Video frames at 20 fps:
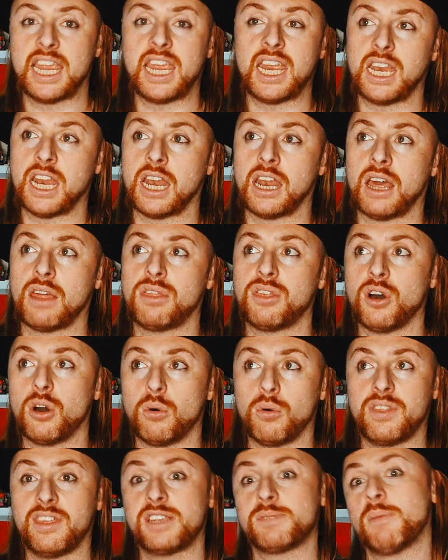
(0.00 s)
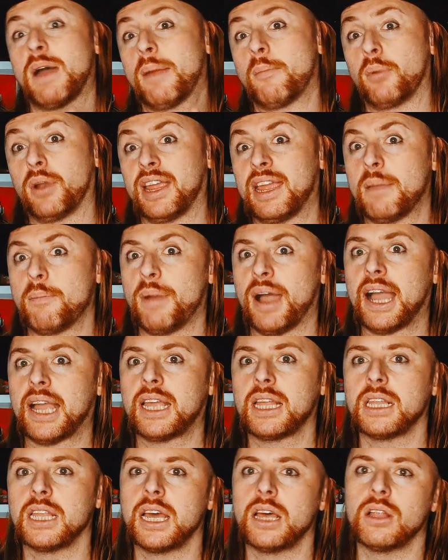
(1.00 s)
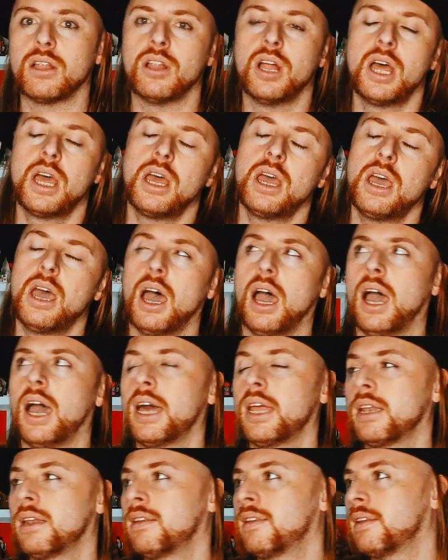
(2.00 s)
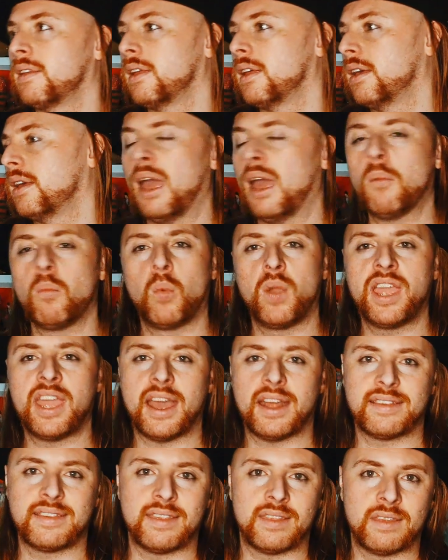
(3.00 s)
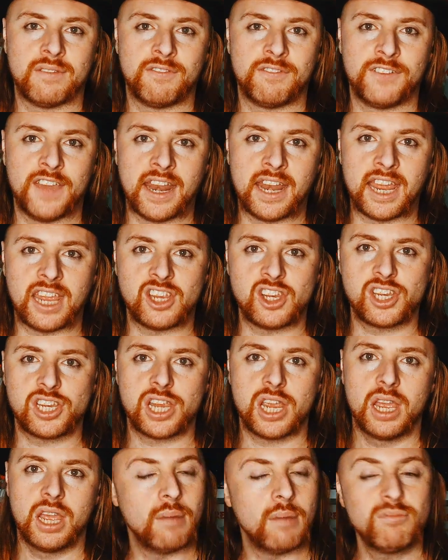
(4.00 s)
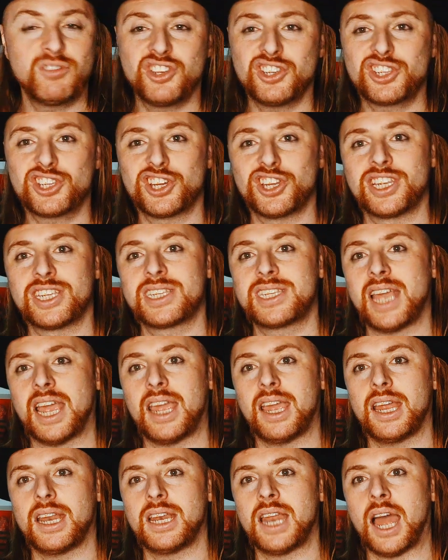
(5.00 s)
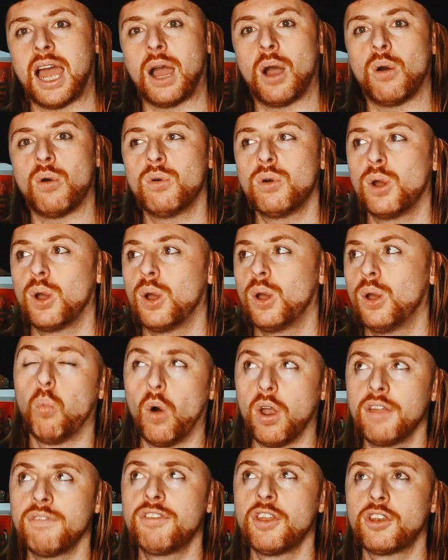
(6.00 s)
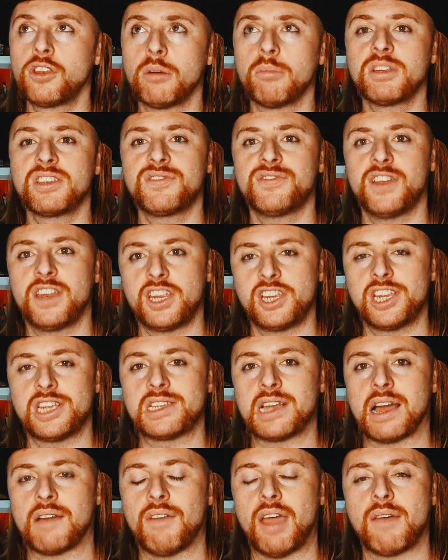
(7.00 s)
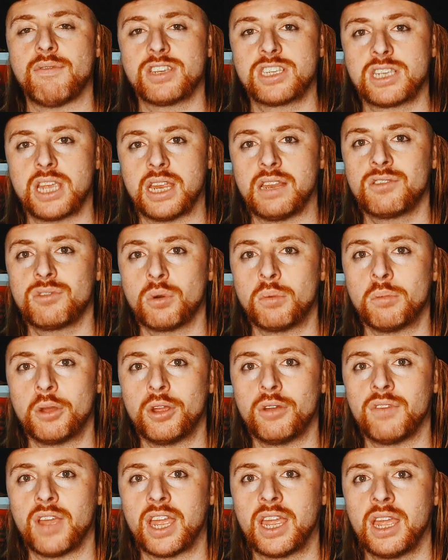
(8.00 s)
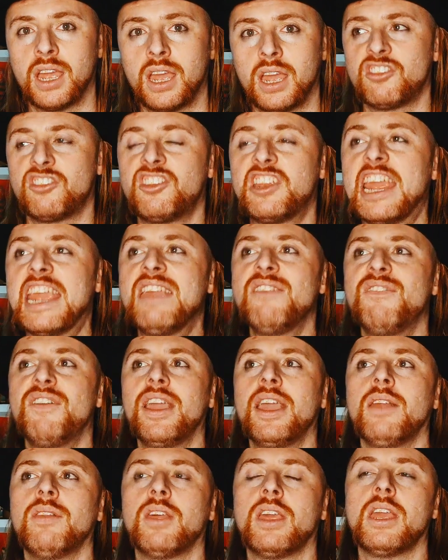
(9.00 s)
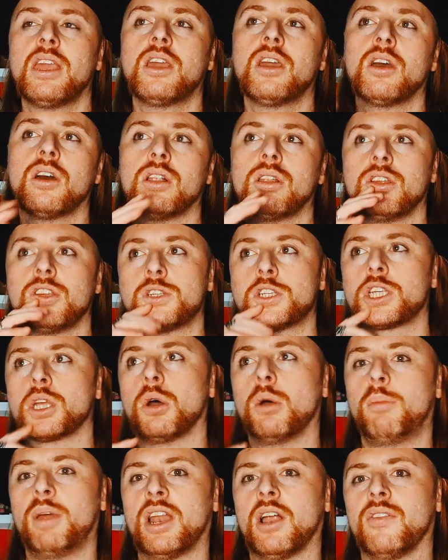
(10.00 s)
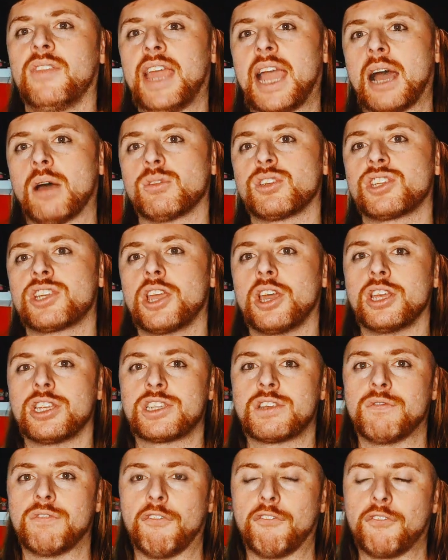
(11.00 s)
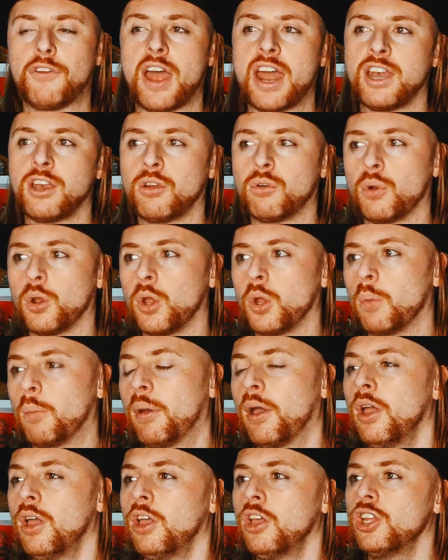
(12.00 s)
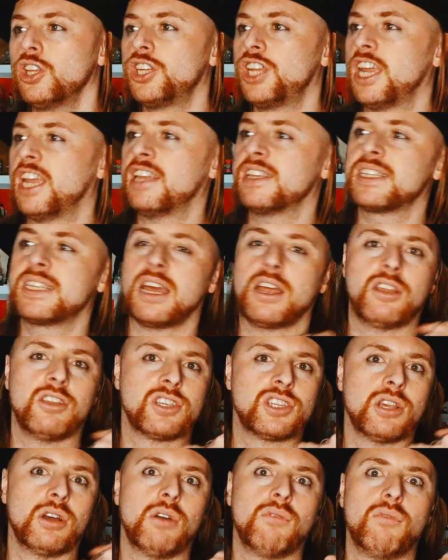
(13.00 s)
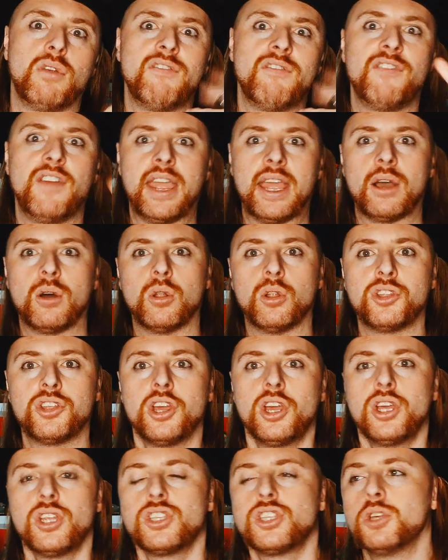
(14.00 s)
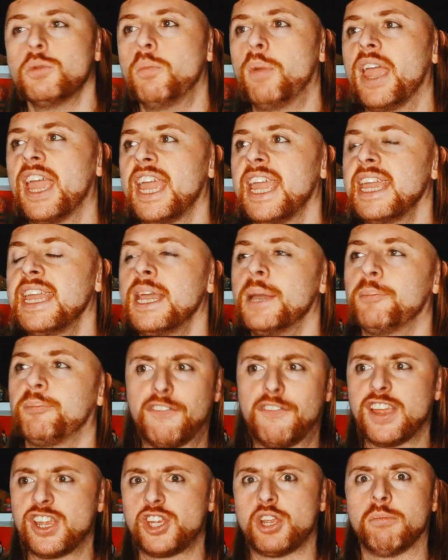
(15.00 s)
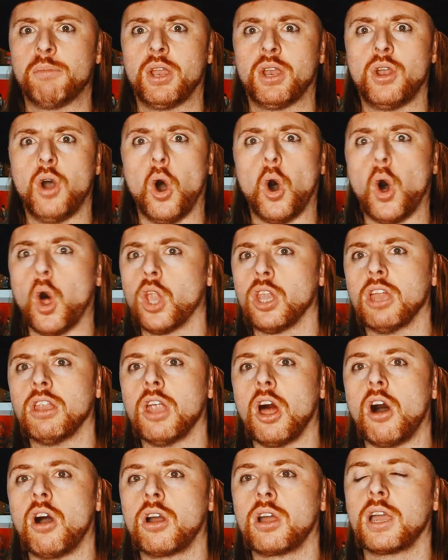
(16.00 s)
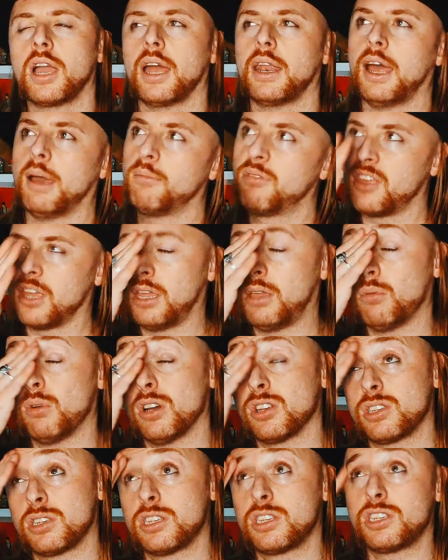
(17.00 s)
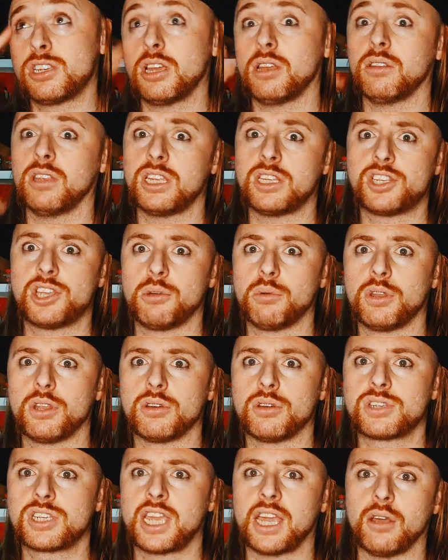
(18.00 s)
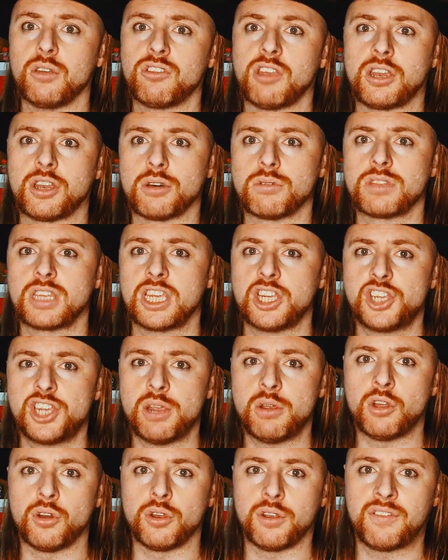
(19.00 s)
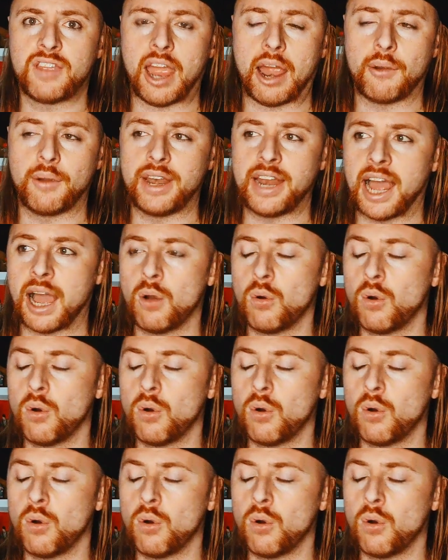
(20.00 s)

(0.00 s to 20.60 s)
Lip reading: scene, and I thought, well, this might bring it back a little. And then we get to the finish. I'm just going to say it now. One of the dumbest finishes I've ever seen to a movie. Stevie, the girl who's sort of been on the outskirts of the friend group, she is then sort of revealed to be the fisherman all along. And I'm thinking, well, so certainly two of those kills I don't think she could have carried